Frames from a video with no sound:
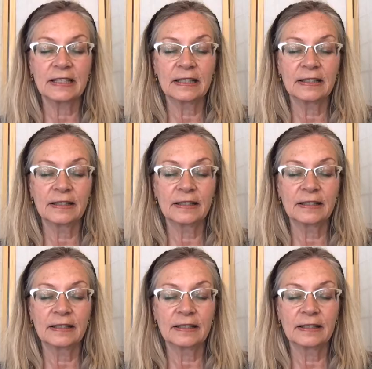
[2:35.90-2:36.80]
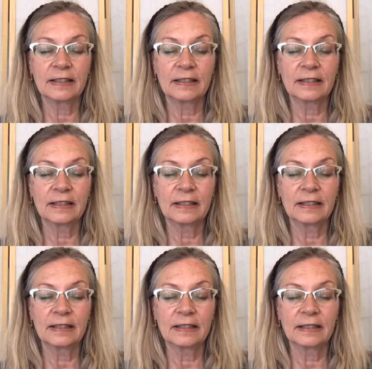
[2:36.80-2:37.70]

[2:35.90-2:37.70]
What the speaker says: (no one is talking)